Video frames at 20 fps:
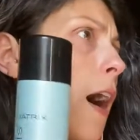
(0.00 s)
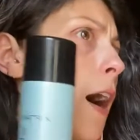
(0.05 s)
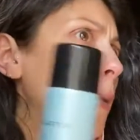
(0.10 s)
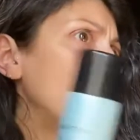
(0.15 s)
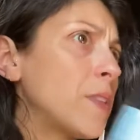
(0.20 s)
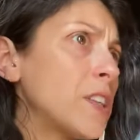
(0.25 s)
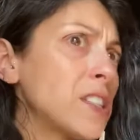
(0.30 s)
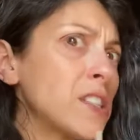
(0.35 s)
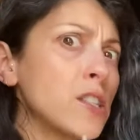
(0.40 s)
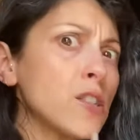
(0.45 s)

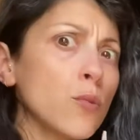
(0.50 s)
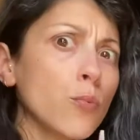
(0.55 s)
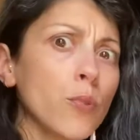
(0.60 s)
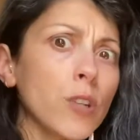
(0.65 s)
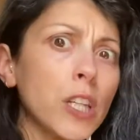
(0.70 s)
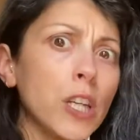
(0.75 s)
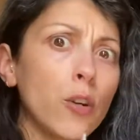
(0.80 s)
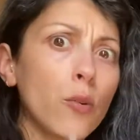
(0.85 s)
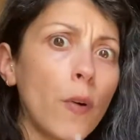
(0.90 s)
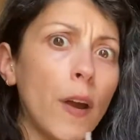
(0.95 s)
This is a
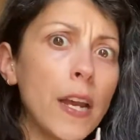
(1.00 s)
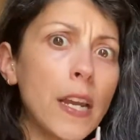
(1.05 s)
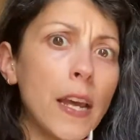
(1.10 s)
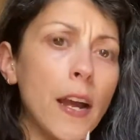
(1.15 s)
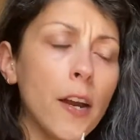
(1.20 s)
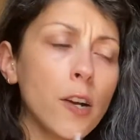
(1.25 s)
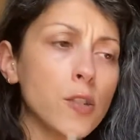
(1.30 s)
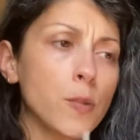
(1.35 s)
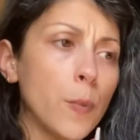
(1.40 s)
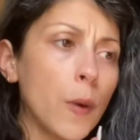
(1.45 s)
really great
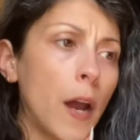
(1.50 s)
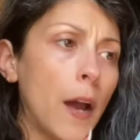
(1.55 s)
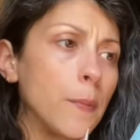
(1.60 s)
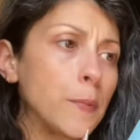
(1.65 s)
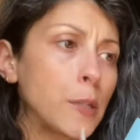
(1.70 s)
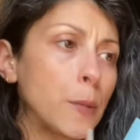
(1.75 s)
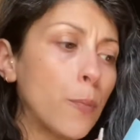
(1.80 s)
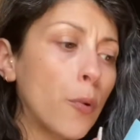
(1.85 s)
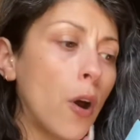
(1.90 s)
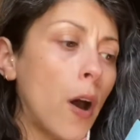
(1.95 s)
hairspray. I'm
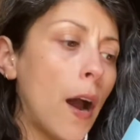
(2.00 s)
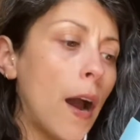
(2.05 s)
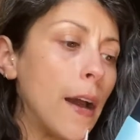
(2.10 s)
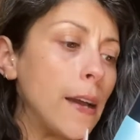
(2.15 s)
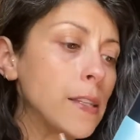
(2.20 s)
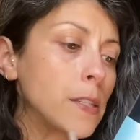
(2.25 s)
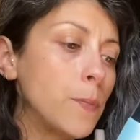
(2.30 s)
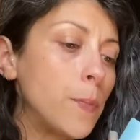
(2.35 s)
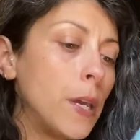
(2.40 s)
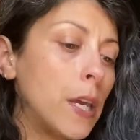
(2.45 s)

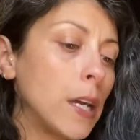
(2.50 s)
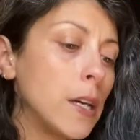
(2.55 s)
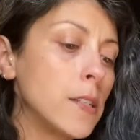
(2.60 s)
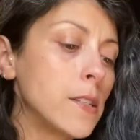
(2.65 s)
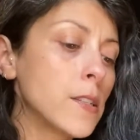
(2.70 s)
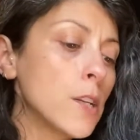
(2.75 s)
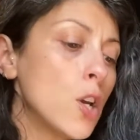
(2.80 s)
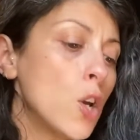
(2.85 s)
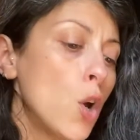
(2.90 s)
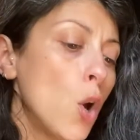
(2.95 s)
surprised
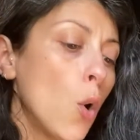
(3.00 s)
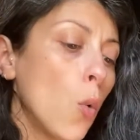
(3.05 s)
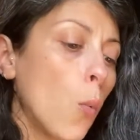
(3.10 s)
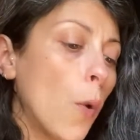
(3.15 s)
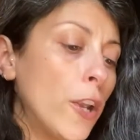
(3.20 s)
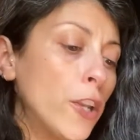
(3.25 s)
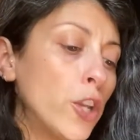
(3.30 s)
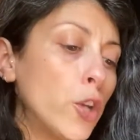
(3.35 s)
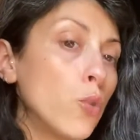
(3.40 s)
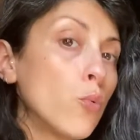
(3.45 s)
because
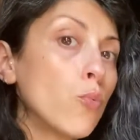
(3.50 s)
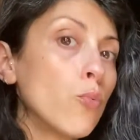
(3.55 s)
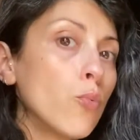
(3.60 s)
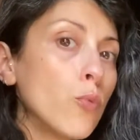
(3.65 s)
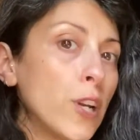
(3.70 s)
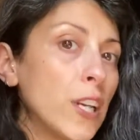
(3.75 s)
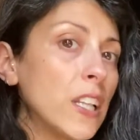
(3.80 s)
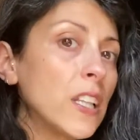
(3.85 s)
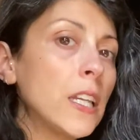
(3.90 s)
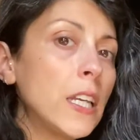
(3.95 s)
when you
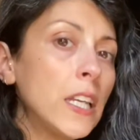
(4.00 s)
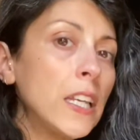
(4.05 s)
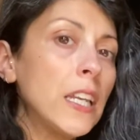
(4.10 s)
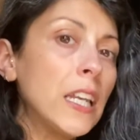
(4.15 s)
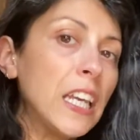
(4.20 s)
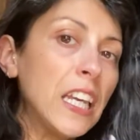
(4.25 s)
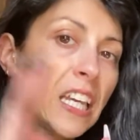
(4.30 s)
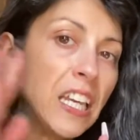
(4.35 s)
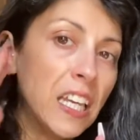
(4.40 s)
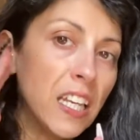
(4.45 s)
really
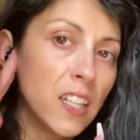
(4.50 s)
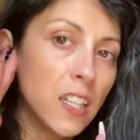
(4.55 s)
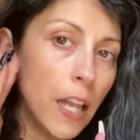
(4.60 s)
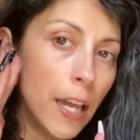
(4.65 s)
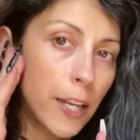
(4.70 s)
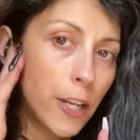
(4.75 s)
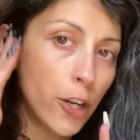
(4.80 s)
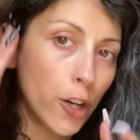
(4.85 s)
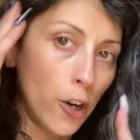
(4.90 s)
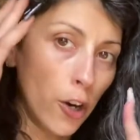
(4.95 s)
need
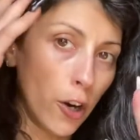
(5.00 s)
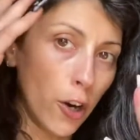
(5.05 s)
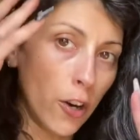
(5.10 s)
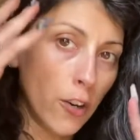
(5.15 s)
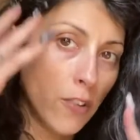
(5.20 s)
like your